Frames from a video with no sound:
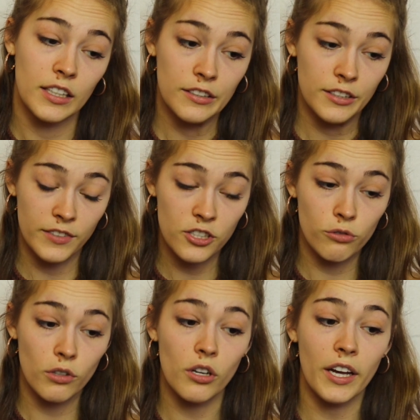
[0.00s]

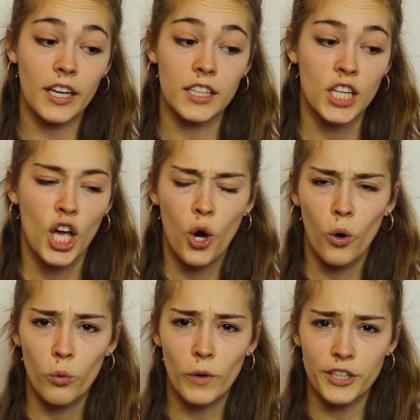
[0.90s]
individual and
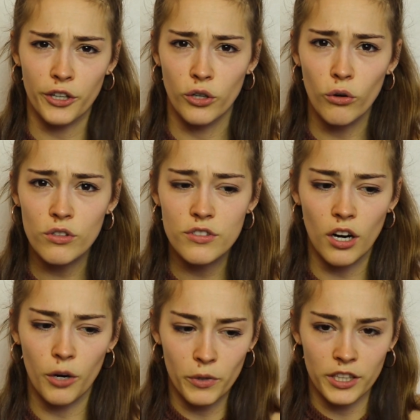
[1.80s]
what your goals
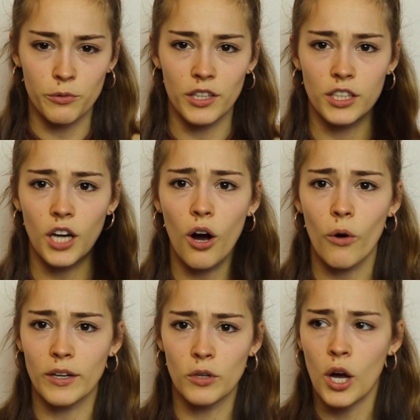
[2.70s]
are, where you want to
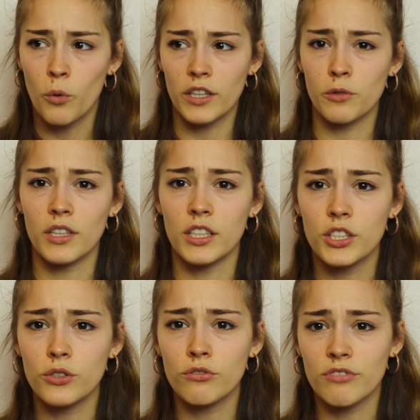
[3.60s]
go and what you want to
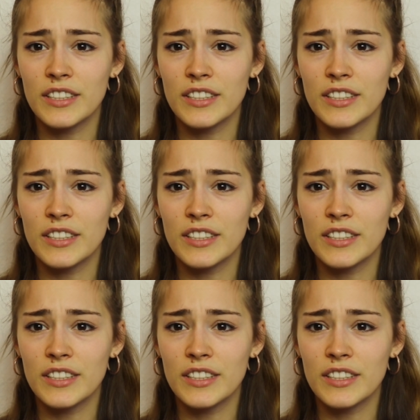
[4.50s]
do